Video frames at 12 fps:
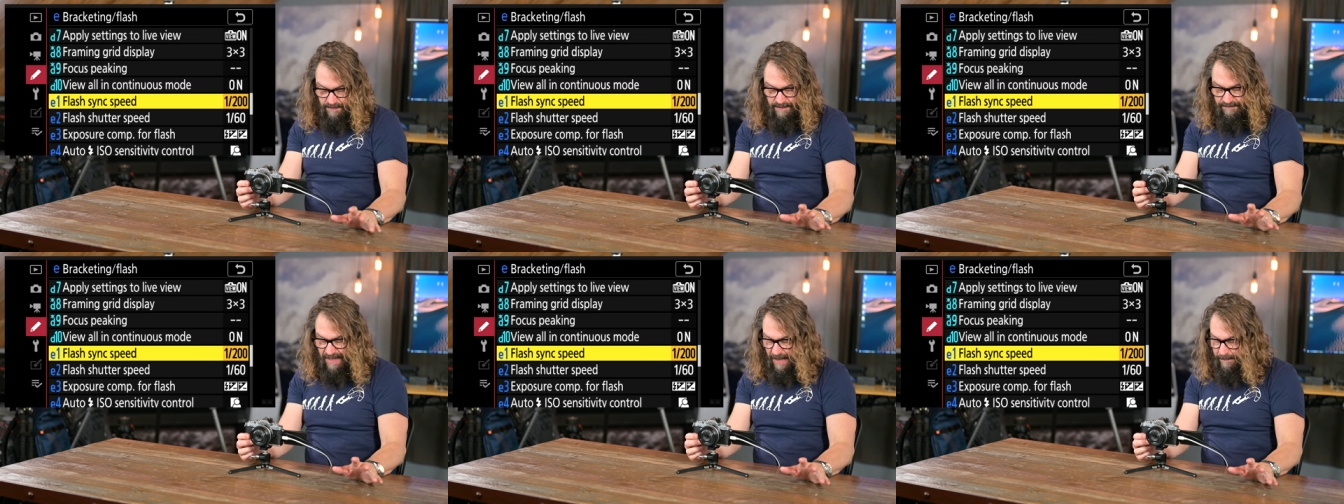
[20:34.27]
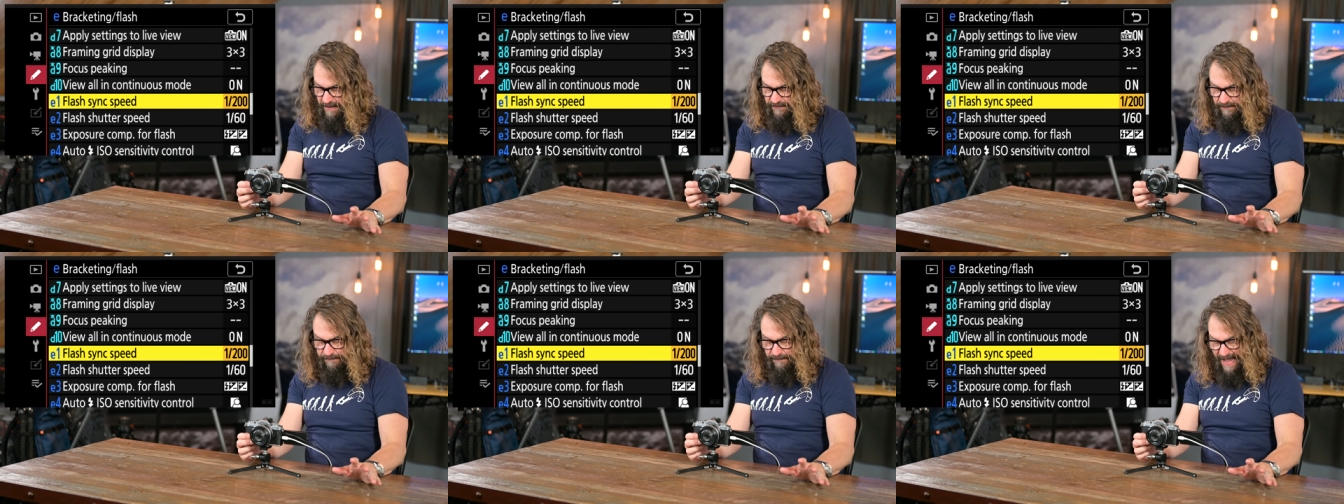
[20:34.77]
You've got a
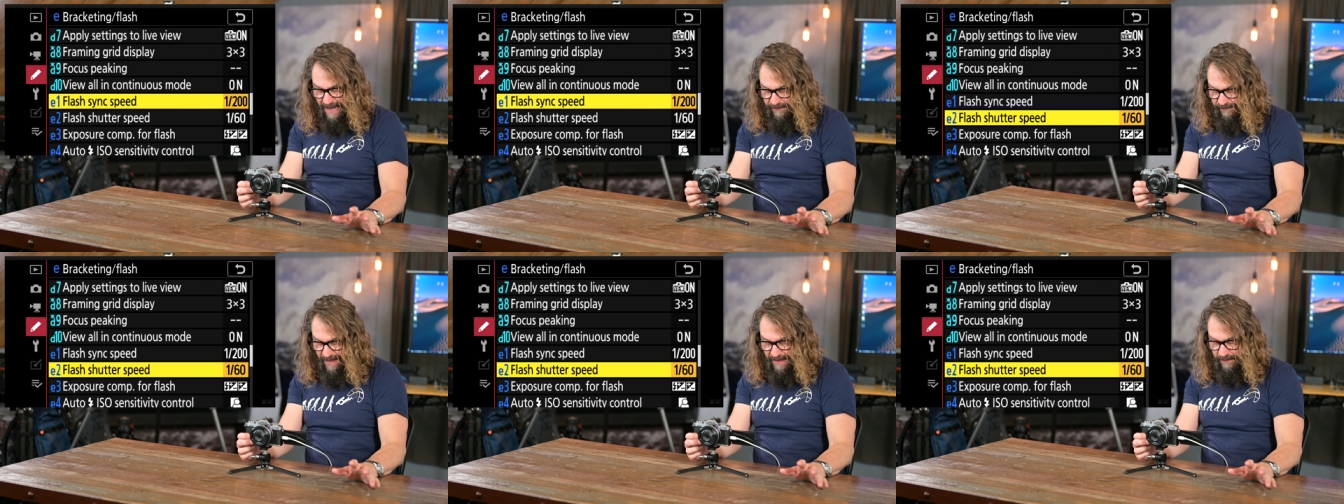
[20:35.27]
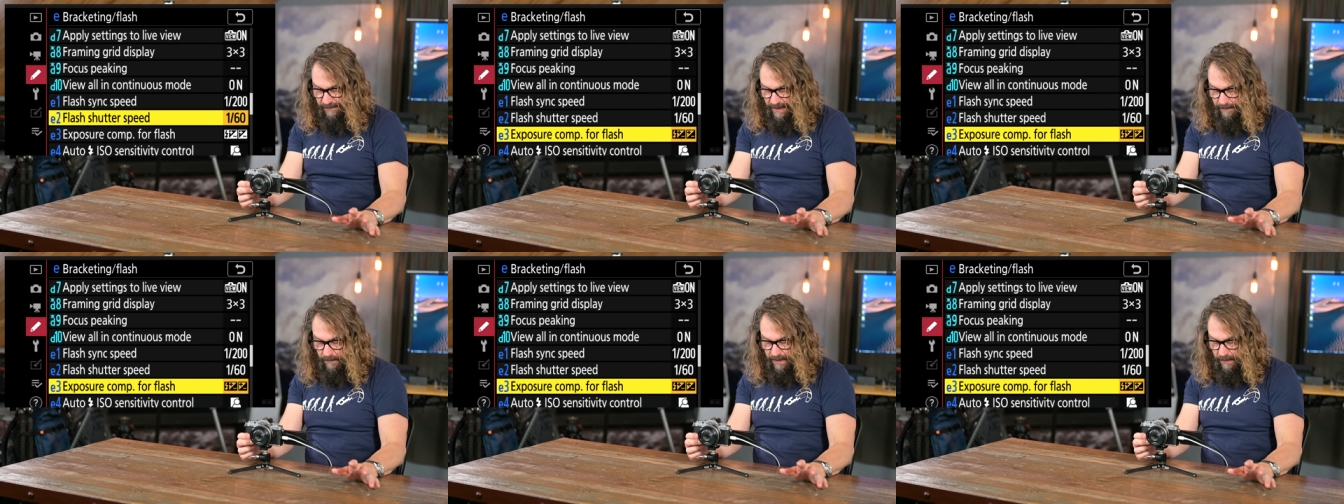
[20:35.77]
bunch of flash settings.
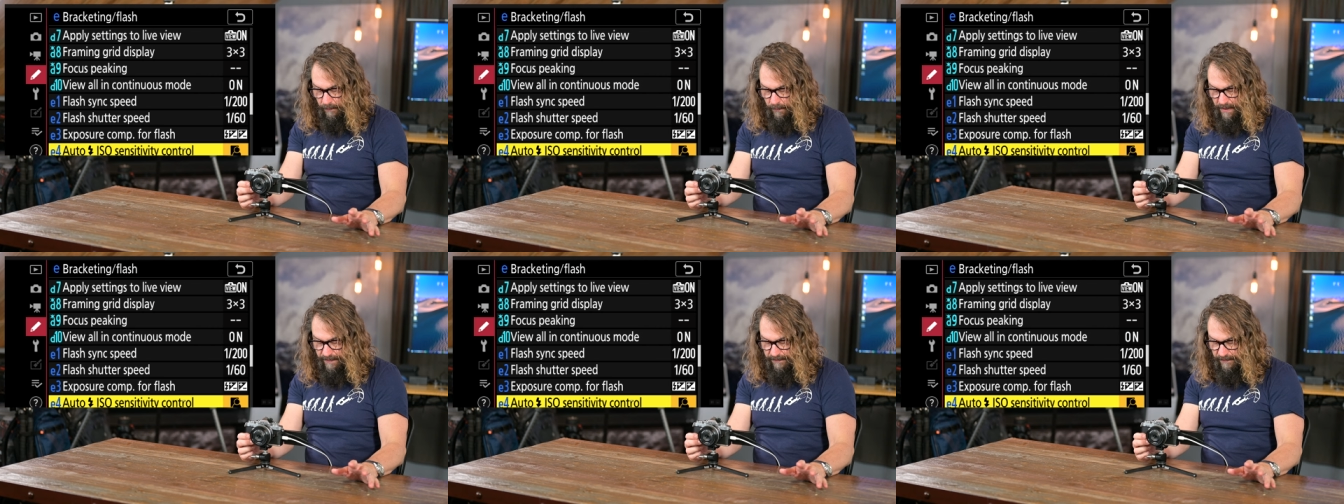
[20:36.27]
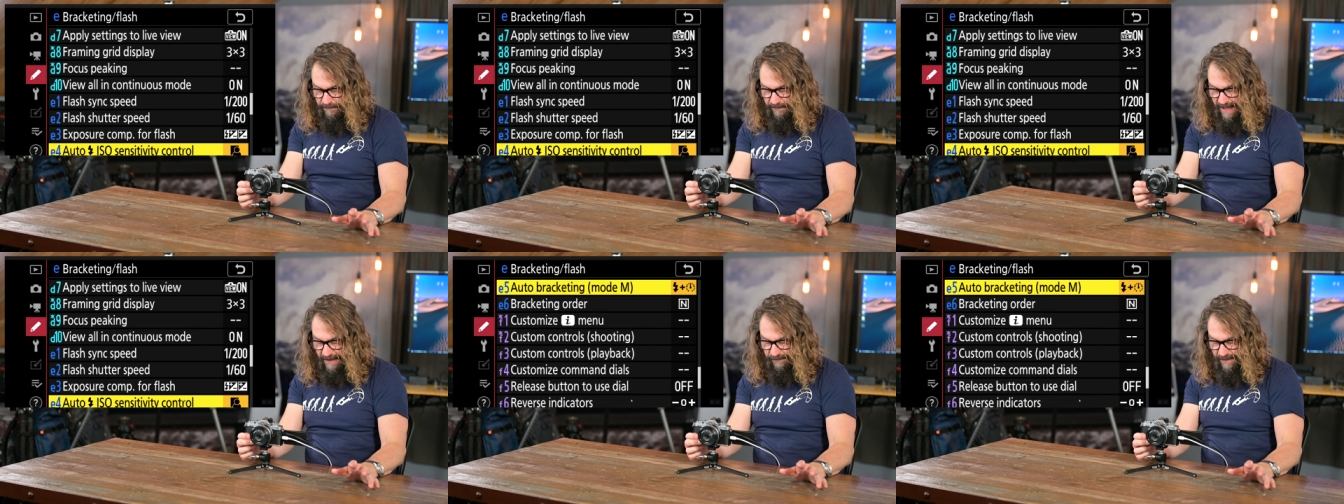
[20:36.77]
Again, we're going to run through
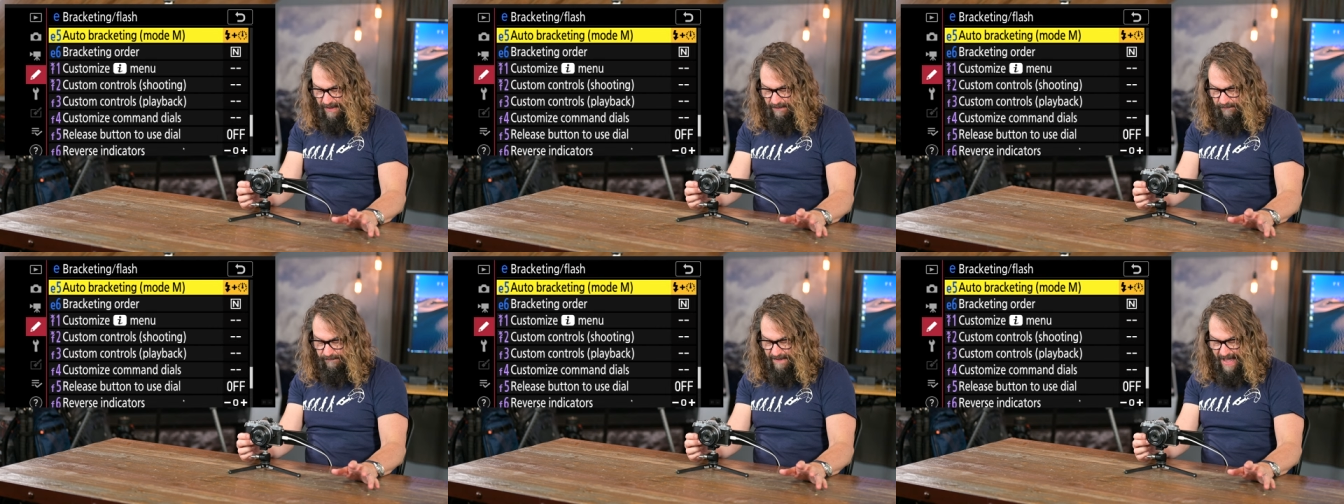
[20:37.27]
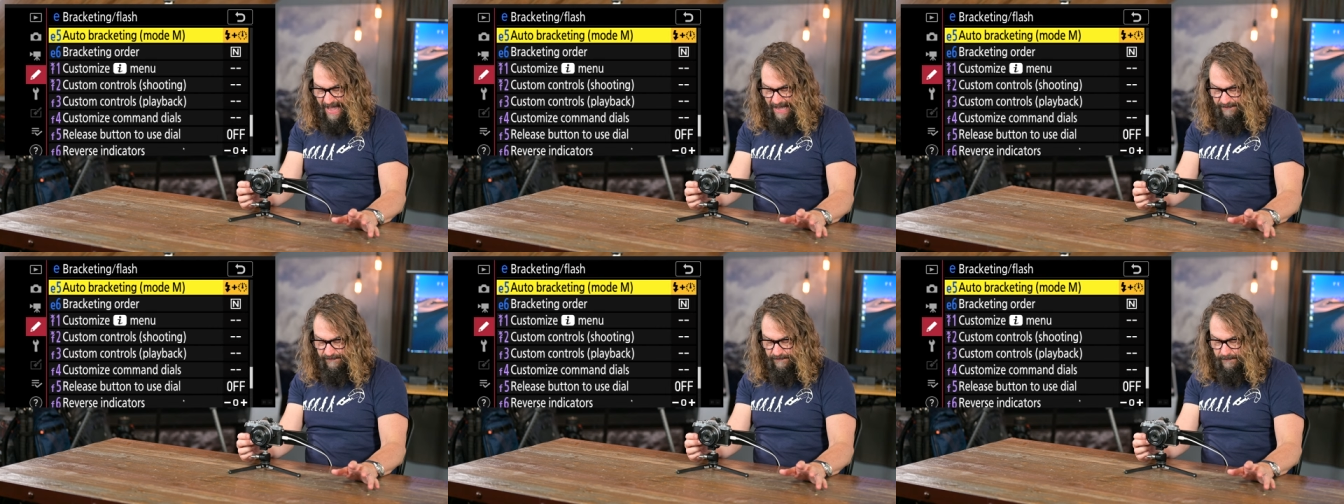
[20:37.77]
flash settings
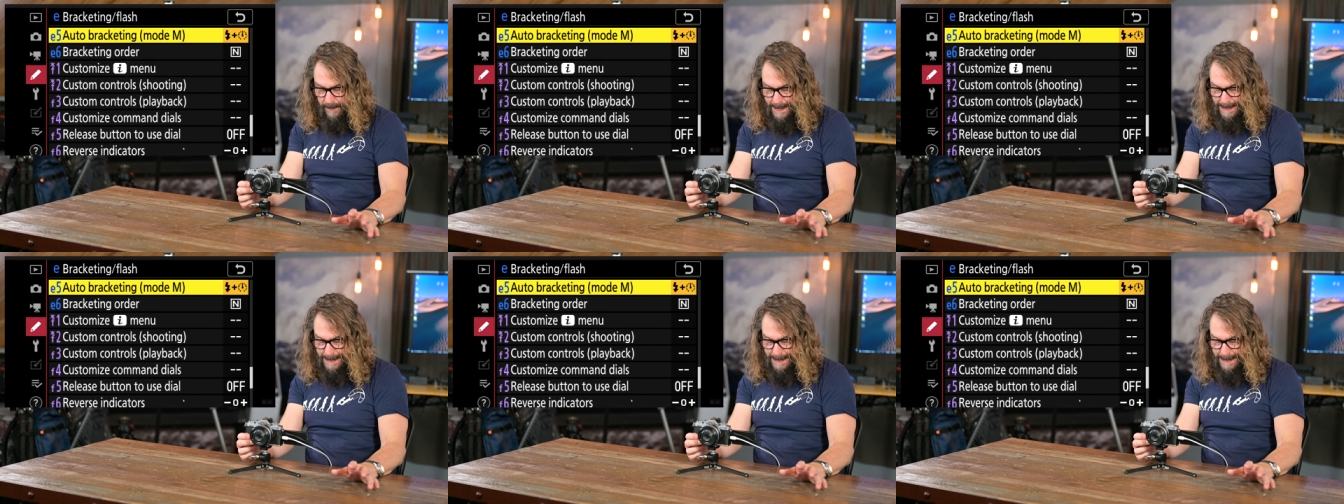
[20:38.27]
fast.